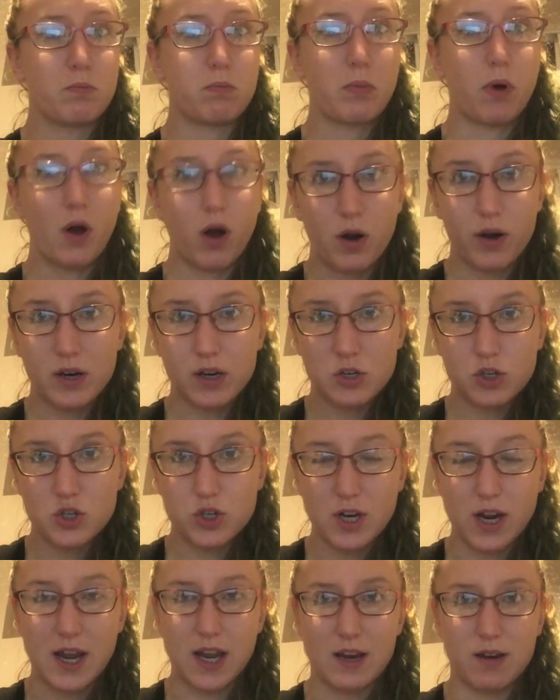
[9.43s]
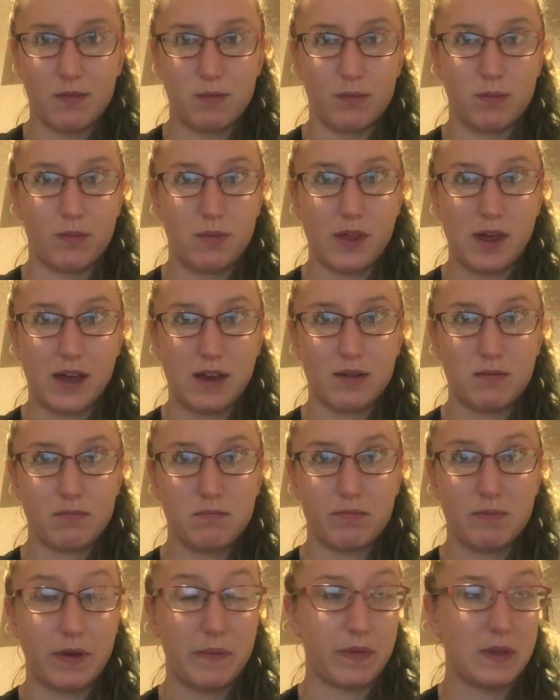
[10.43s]
punished and that
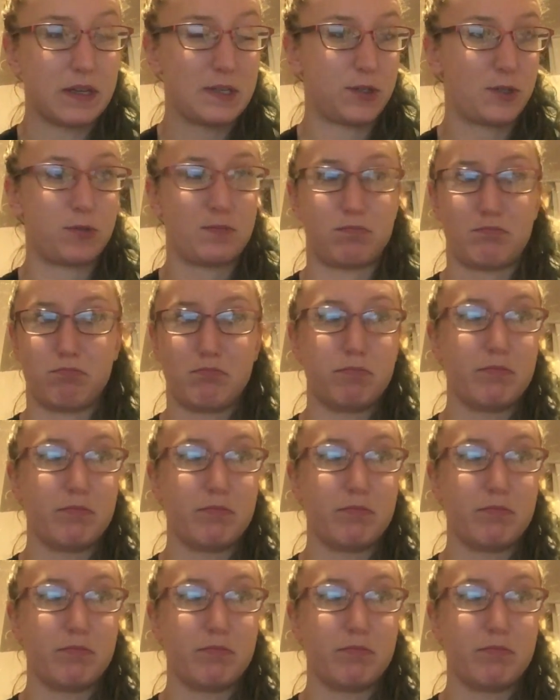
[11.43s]
in this